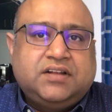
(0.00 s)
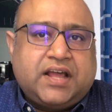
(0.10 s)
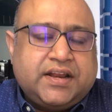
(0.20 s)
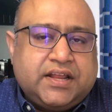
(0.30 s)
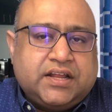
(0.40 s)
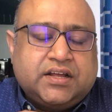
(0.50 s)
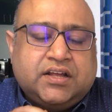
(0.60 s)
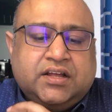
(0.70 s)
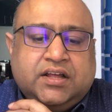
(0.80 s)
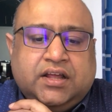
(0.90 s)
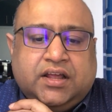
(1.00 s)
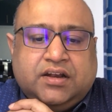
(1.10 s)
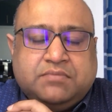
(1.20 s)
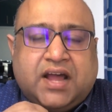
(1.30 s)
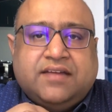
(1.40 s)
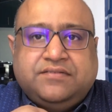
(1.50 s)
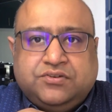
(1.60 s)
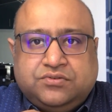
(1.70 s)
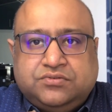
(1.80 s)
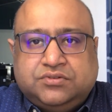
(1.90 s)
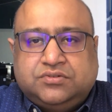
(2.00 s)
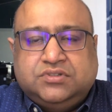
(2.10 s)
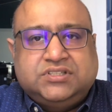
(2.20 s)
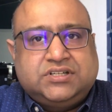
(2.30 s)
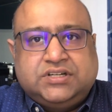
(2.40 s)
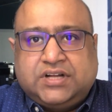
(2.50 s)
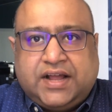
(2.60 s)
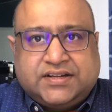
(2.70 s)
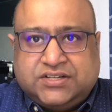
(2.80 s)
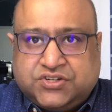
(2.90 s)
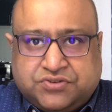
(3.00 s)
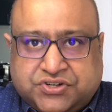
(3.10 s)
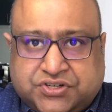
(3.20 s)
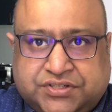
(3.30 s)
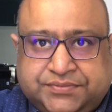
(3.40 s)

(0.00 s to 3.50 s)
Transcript: lining, in my view, to this entire situation.